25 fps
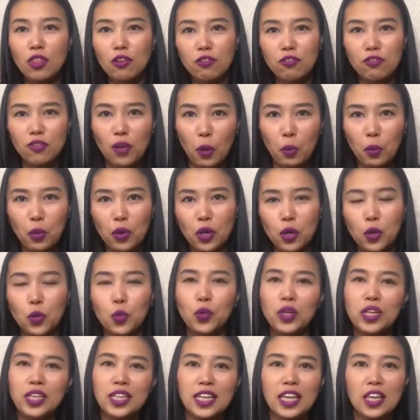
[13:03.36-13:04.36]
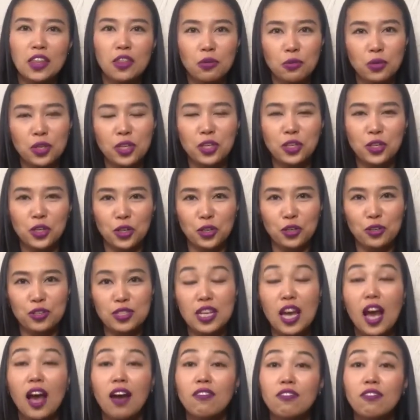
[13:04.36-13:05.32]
of February, we need 3 girls.